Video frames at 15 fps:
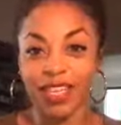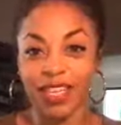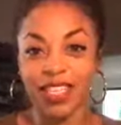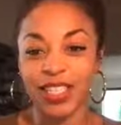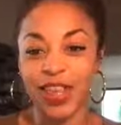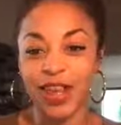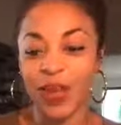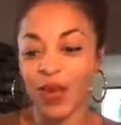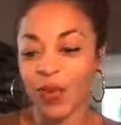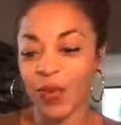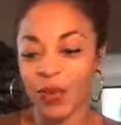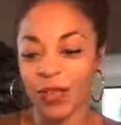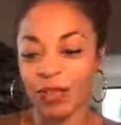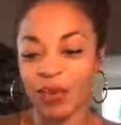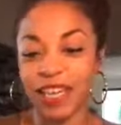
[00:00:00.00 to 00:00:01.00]
So
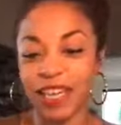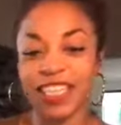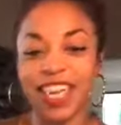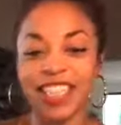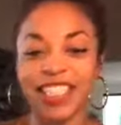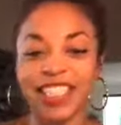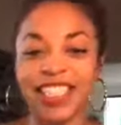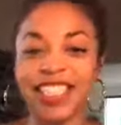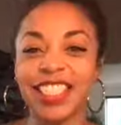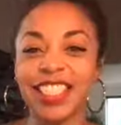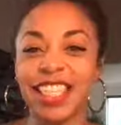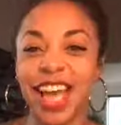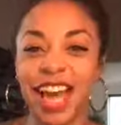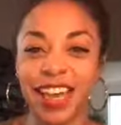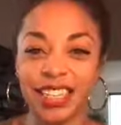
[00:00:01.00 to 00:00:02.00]
with my intentions
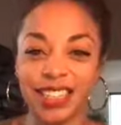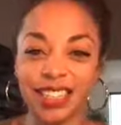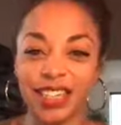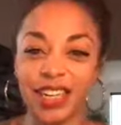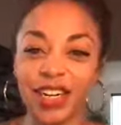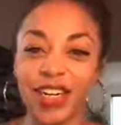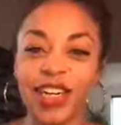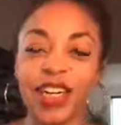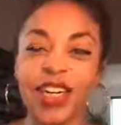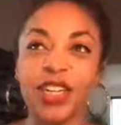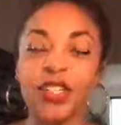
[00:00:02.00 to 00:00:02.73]
last year,